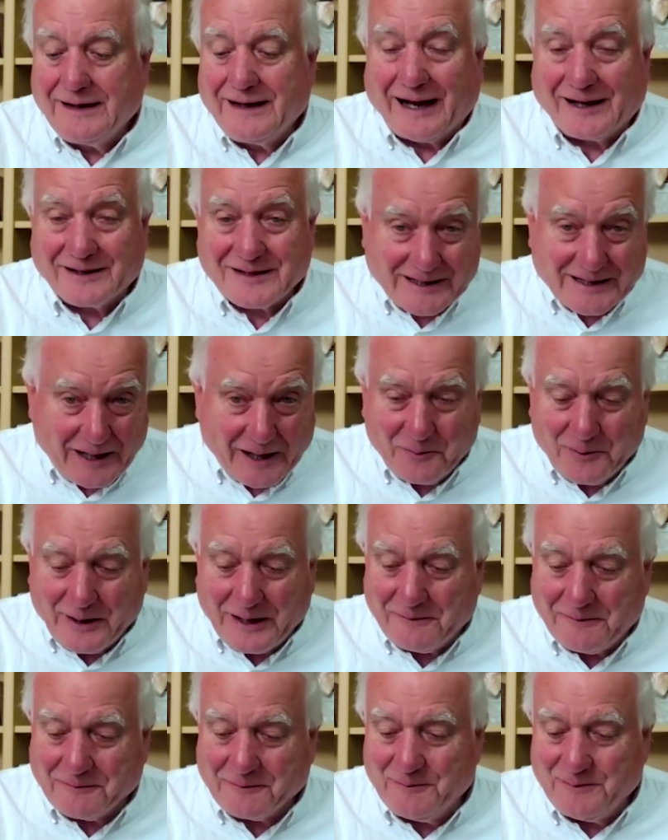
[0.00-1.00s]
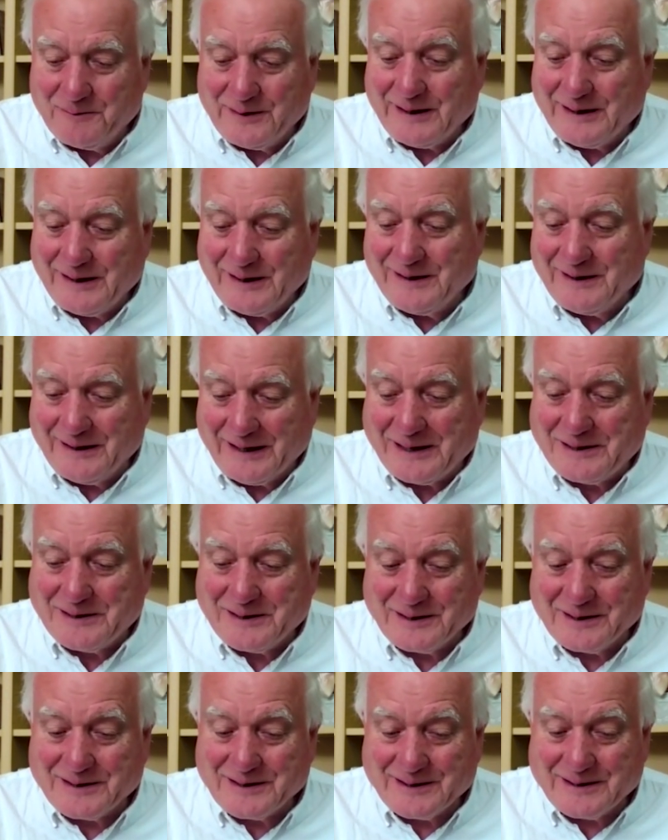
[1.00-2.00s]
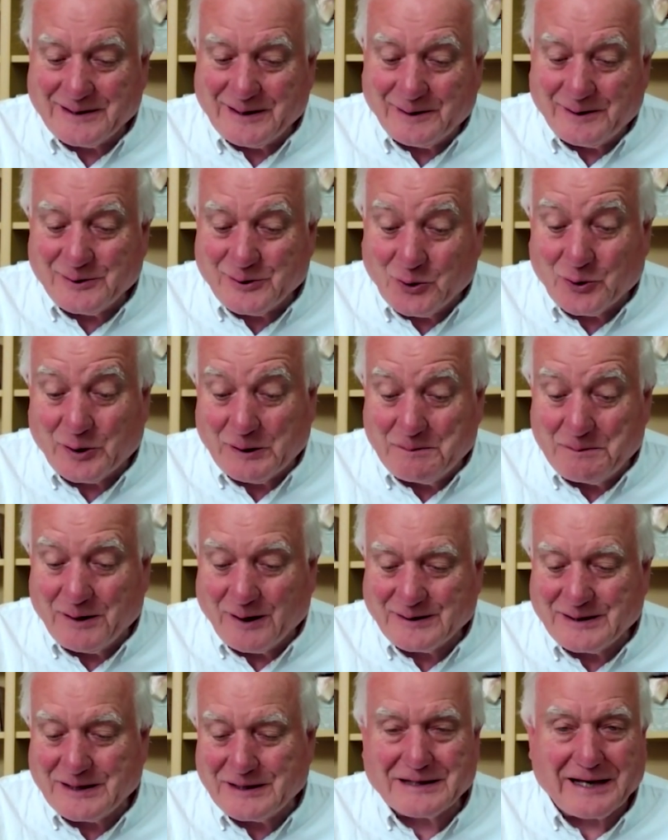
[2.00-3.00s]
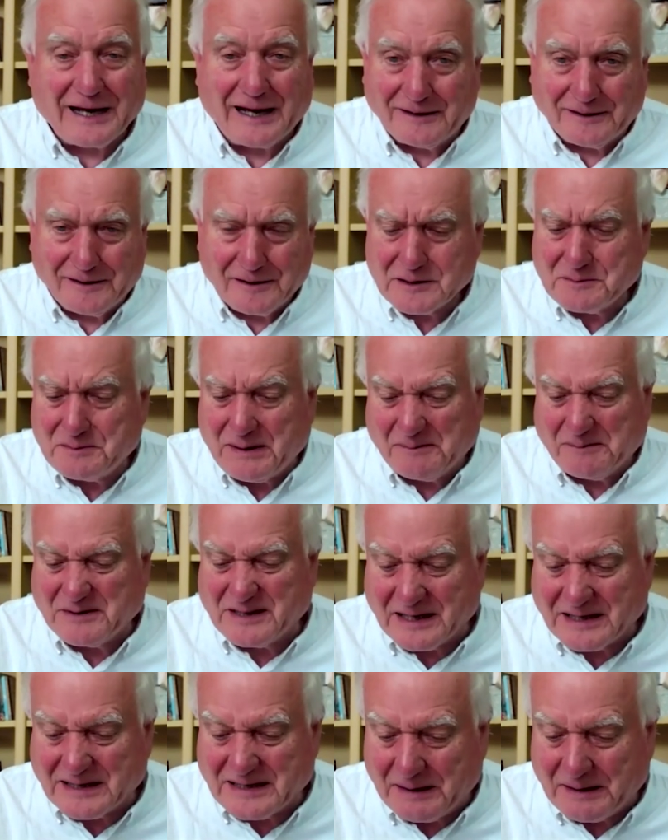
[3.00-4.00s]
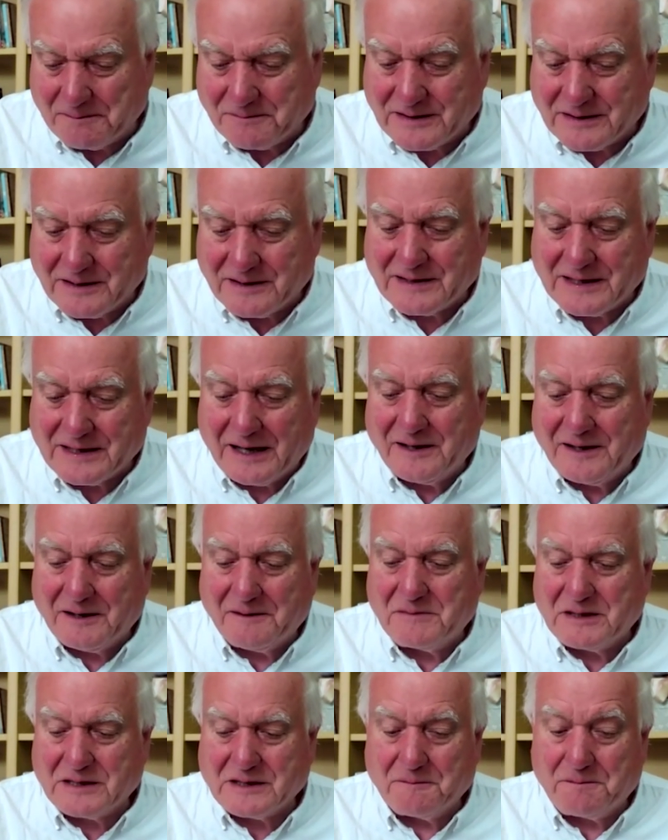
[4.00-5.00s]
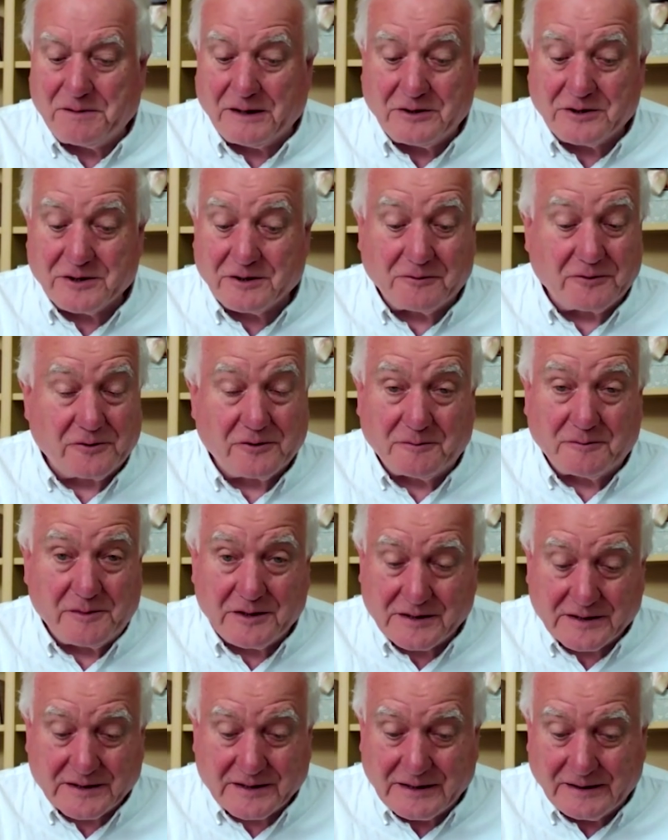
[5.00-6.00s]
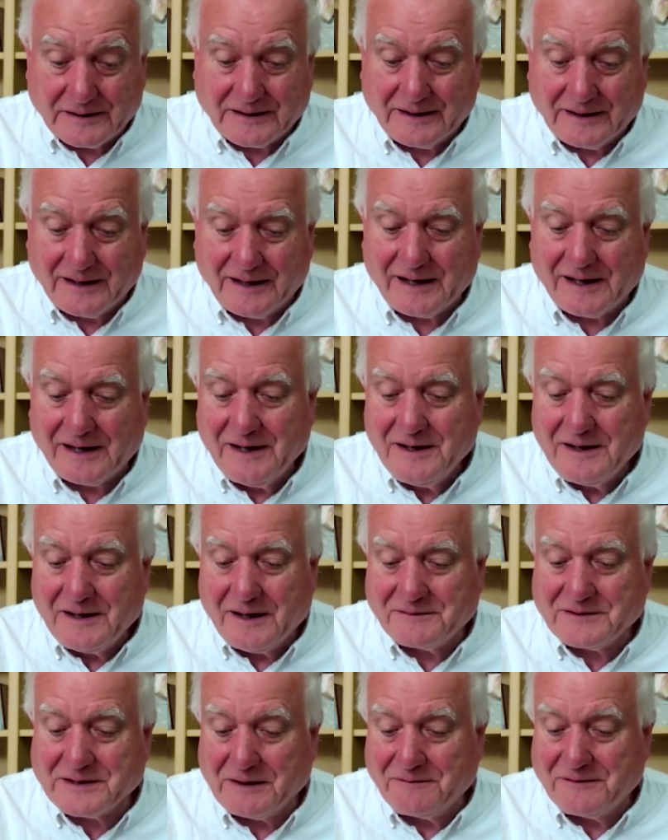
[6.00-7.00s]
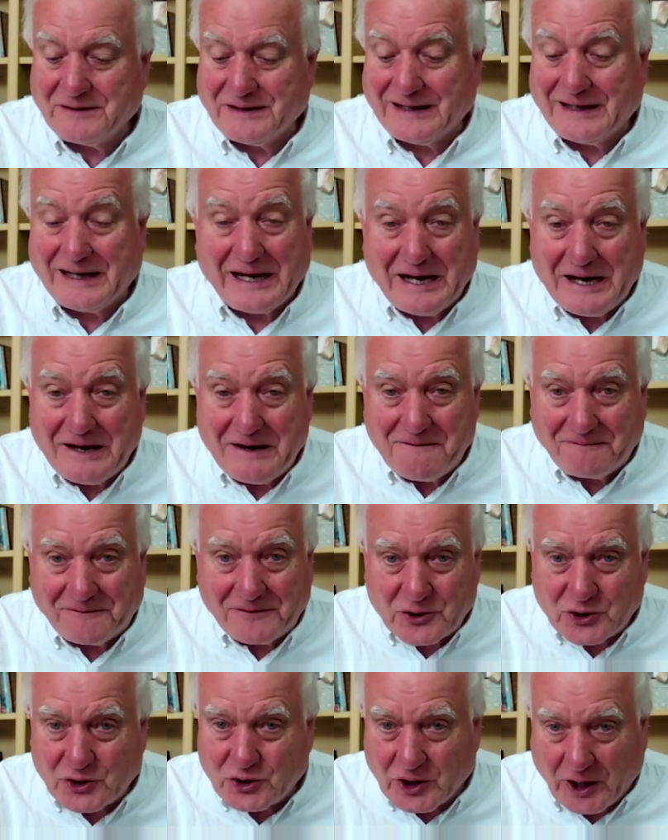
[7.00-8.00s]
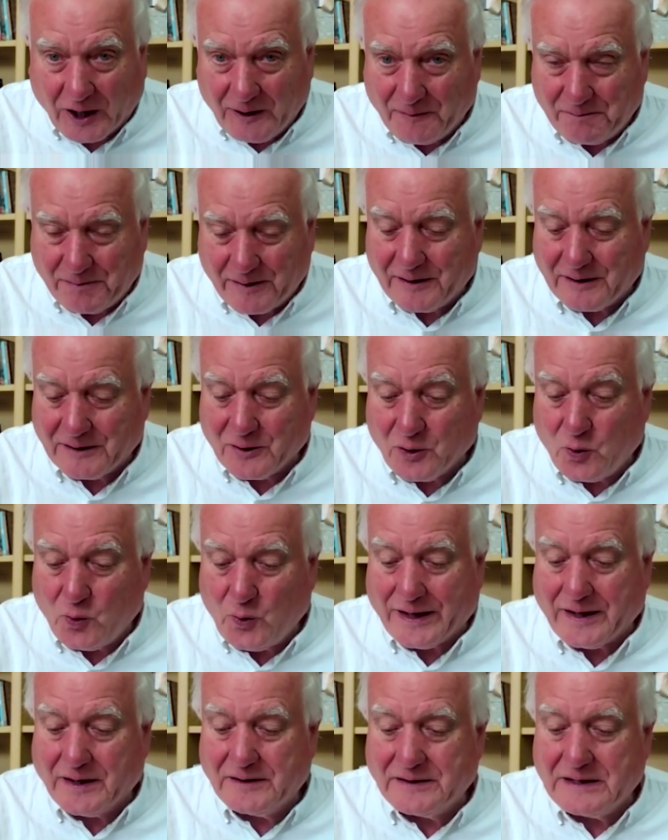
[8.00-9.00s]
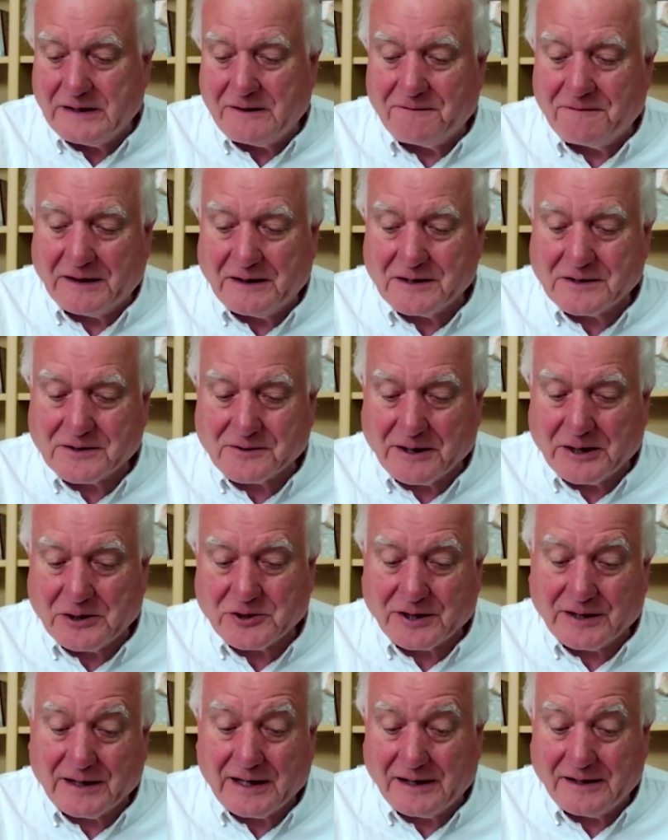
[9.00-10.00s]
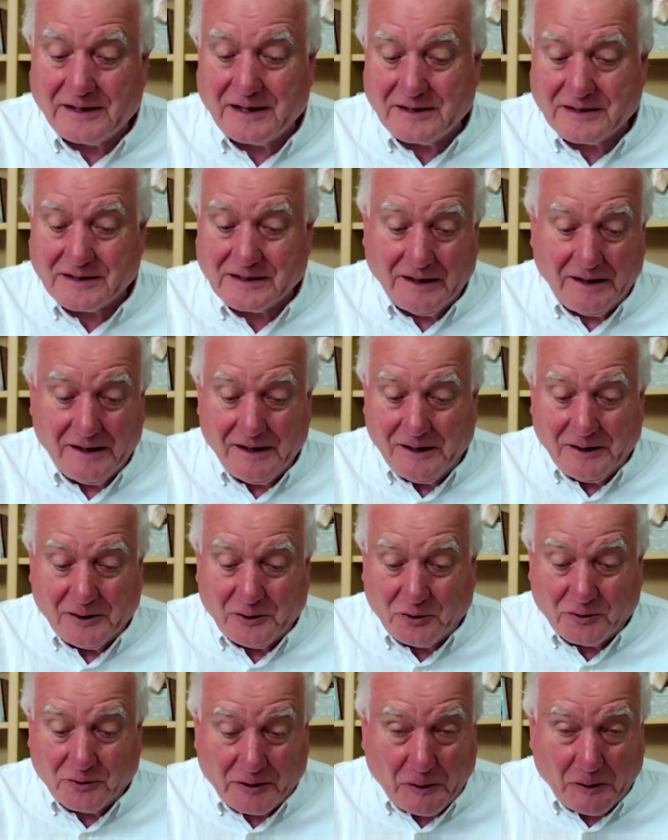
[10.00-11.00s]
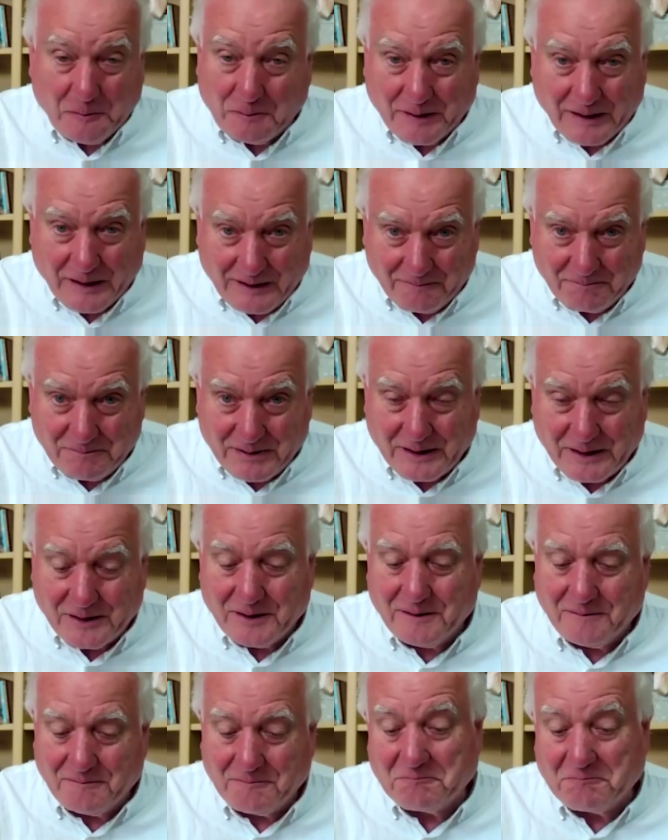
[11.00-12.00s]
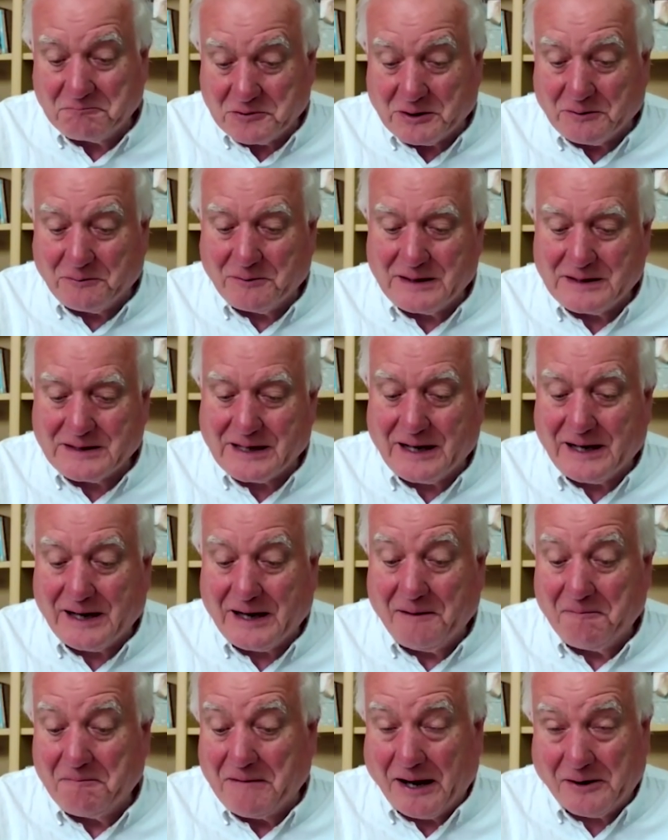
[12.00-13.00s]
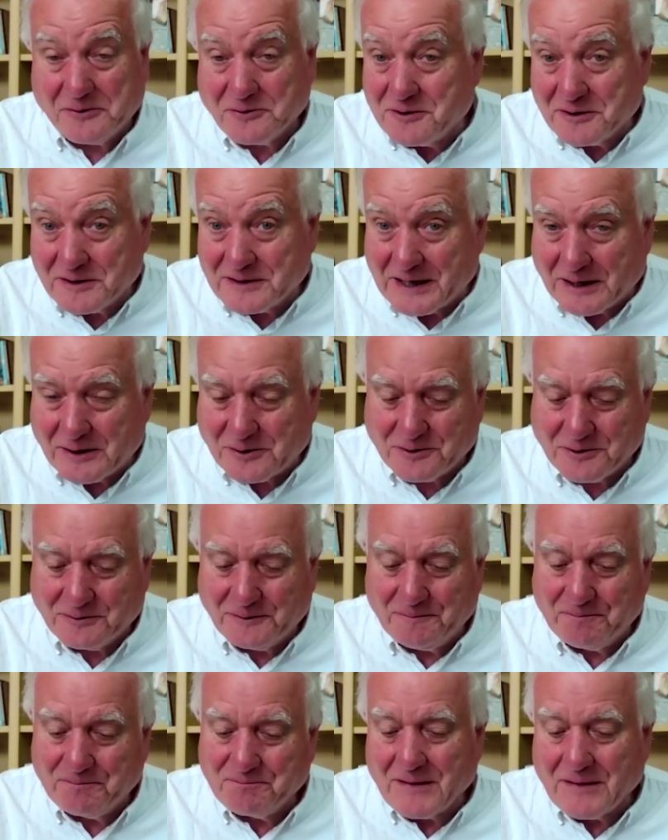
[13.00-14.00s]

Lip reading: I'll stay away from the latest Tory party scandals, perhaps except to say that Mr. Pincher would almost certainly have suffered an even sharper and quicker defenestration had his groping been, shall we say, heterosexual.